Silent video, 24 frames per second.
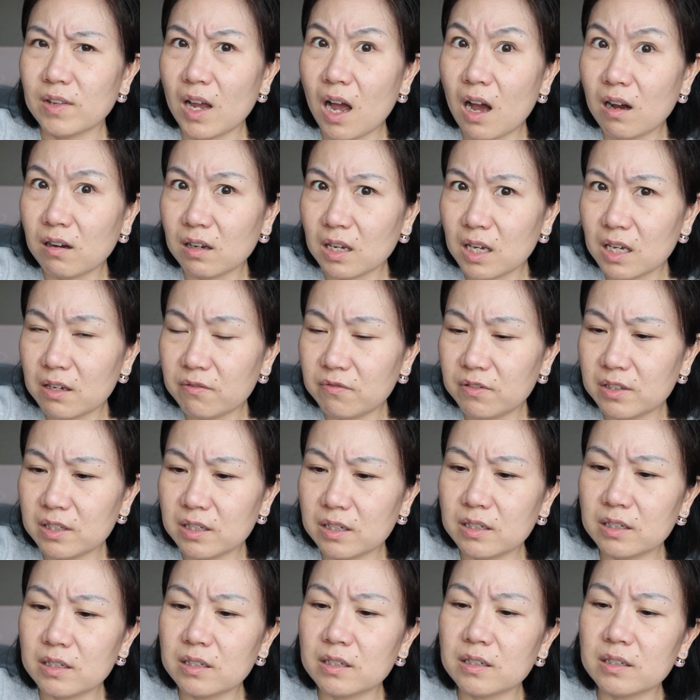
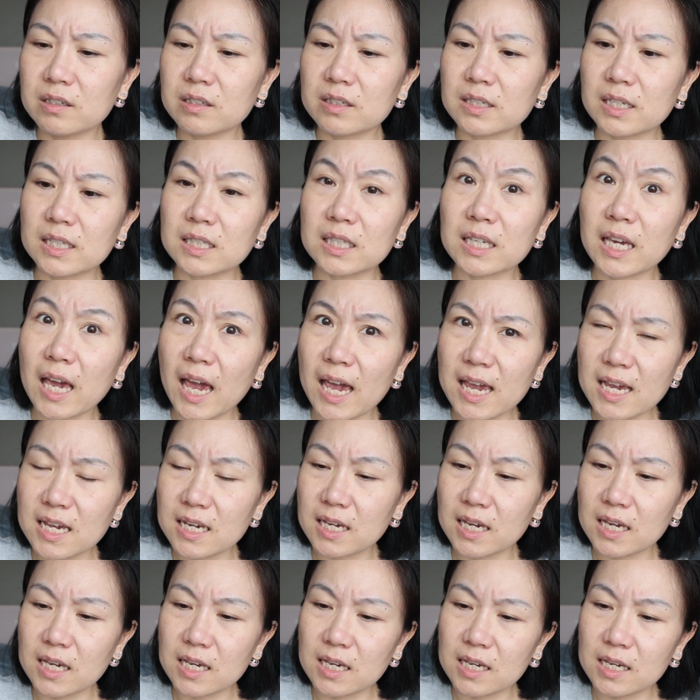unevenness and
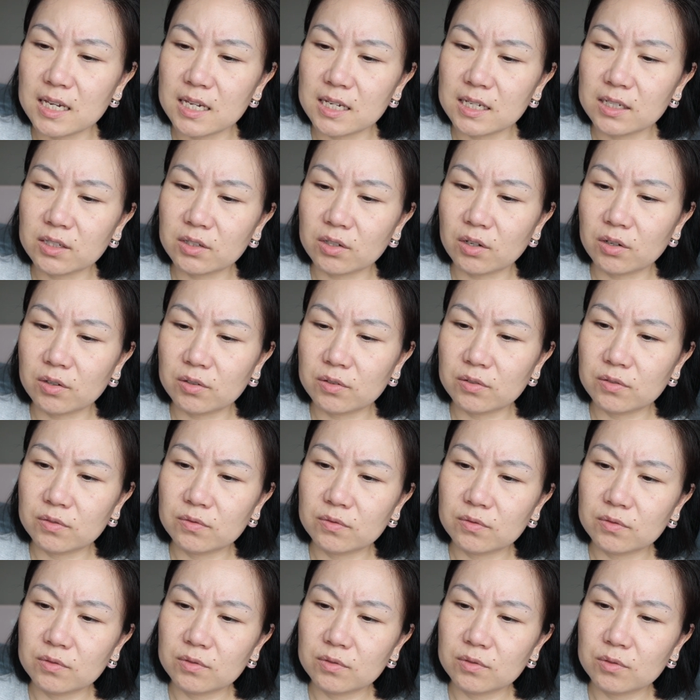cakey. So
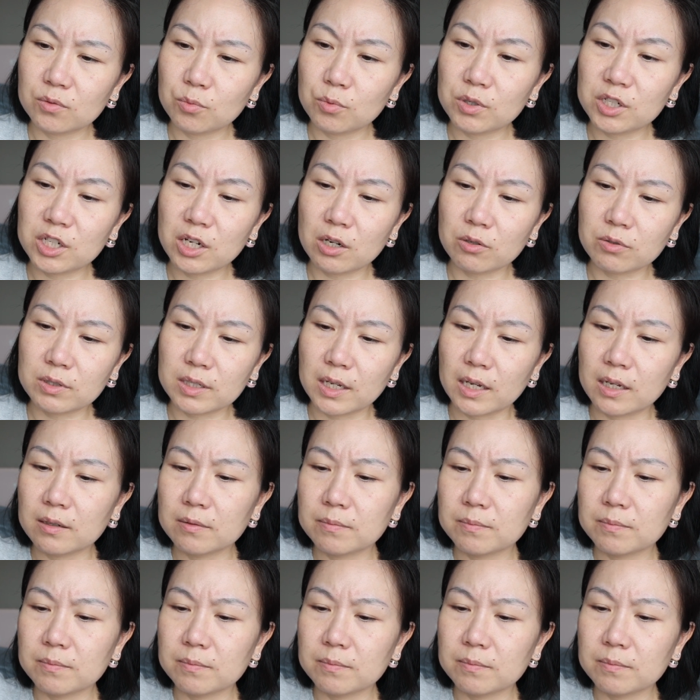we shall see.